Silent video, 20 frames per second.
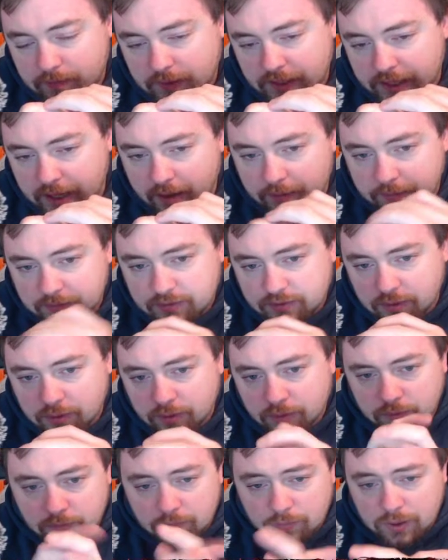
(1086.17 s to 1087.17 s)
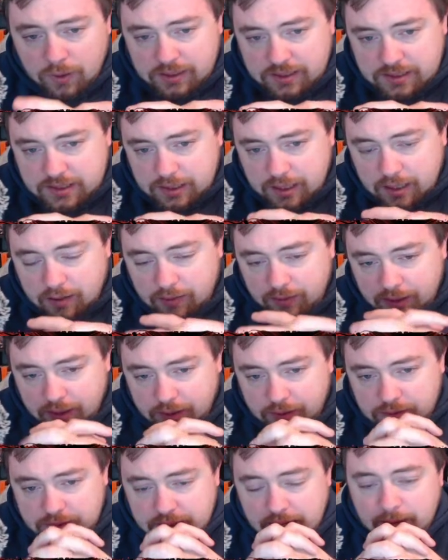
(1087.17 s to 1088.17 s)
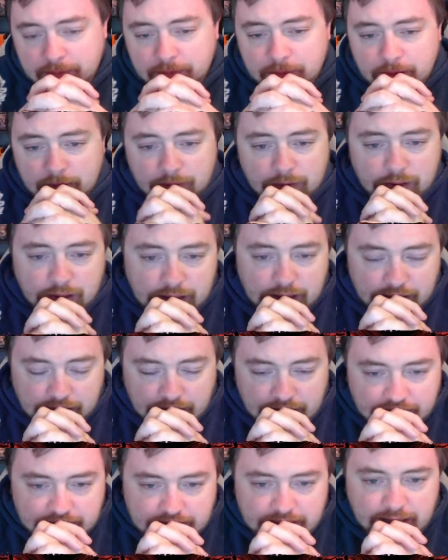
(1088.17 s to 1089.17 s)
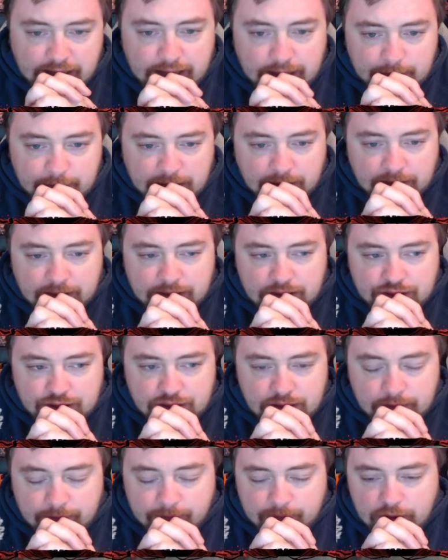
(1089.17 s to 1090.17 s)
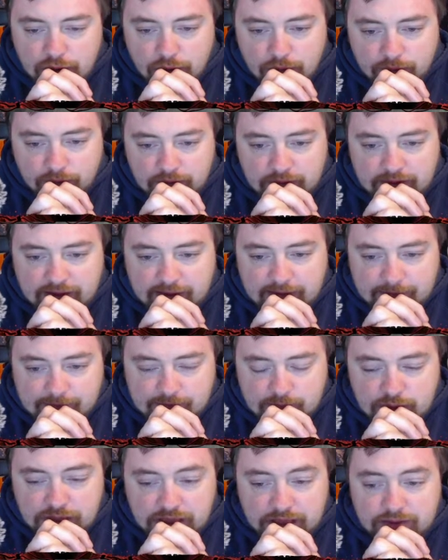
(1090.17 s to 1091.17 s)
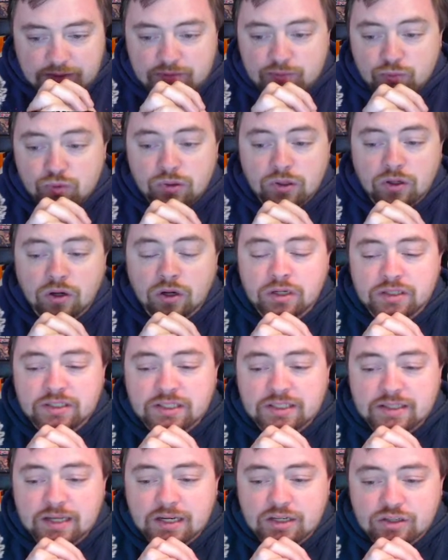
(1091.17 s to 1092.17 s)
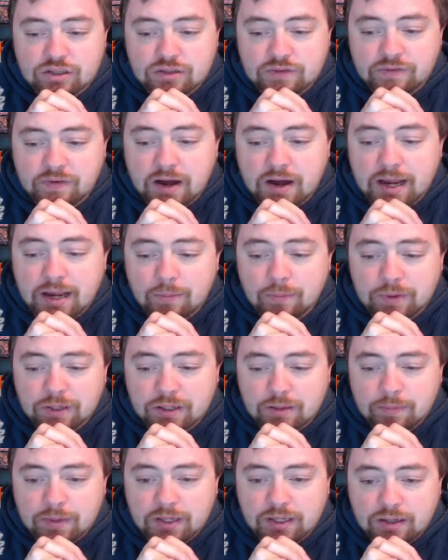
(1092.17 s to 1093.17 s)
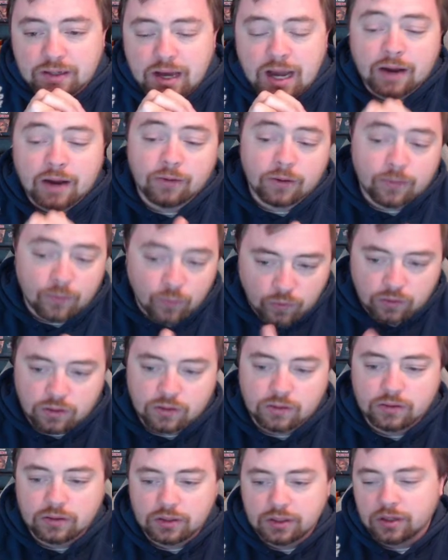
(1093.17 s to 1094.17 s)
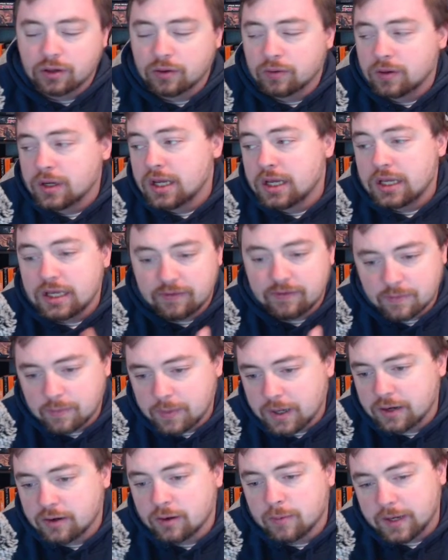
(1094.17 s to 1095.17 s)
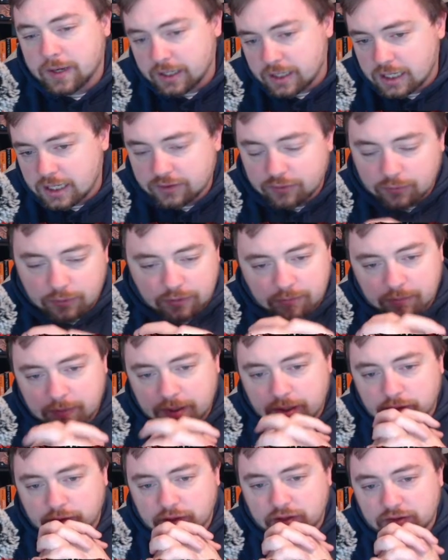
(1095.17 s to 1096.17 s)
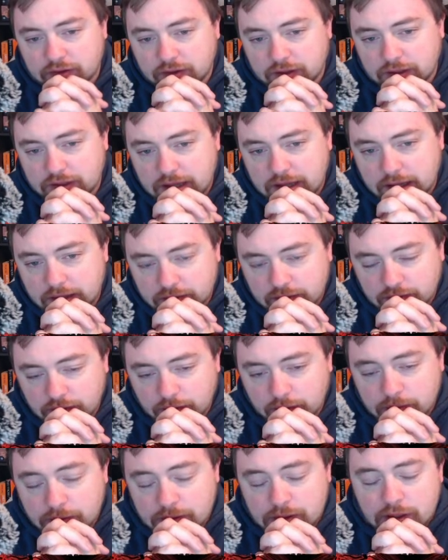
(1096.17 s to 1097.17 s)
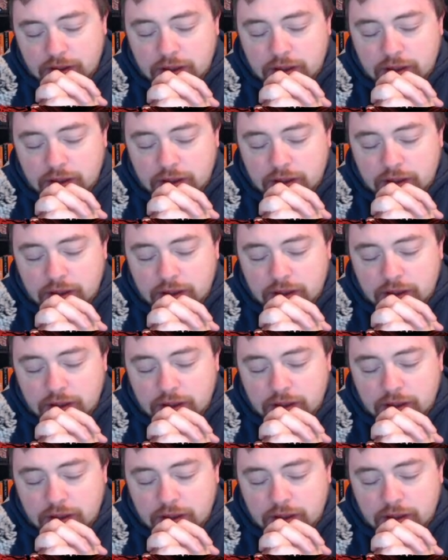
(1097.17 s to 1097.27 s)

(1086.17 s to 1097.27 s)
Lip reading: yeah. So we'll have to see how it goes. I'm really excited about Ninja. Hopefully we can get some more cards, and it's not just Fi, and we can make Ira more, you know, even better, make Katsu even better, things like that. So,